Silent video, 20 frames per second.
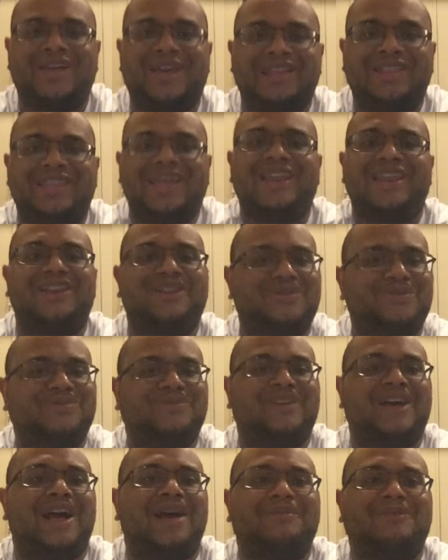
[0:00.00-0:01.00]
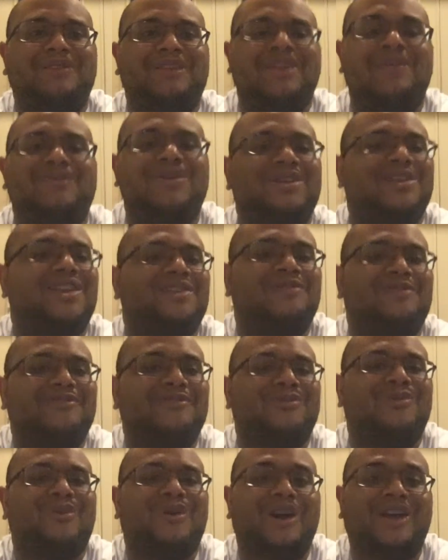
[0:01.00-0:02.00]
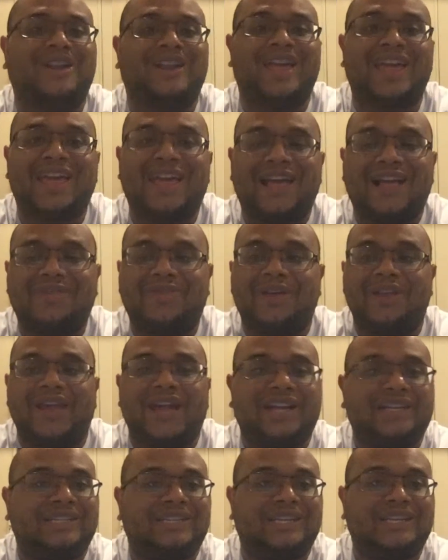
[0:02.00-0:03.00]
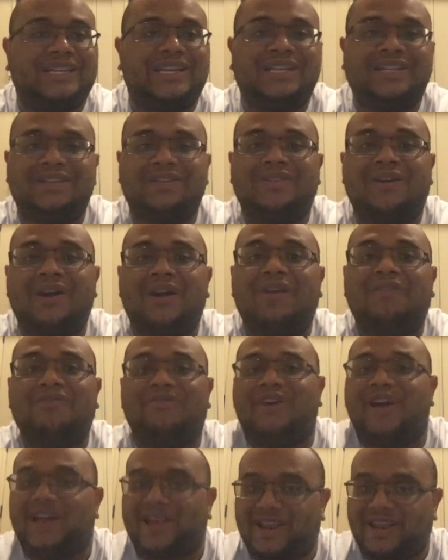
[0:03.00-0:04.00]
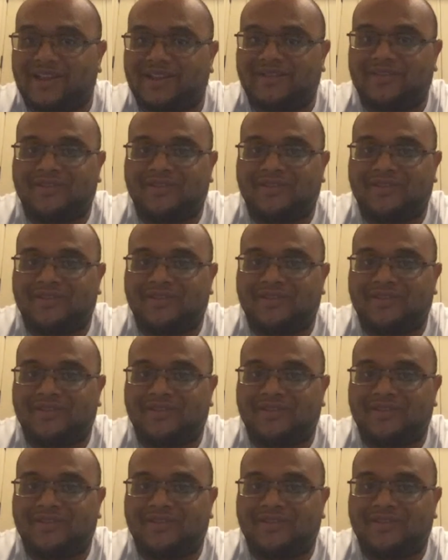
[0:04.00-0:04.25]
They didn't do time, and he wasn't even the one that actually did the dog fighting.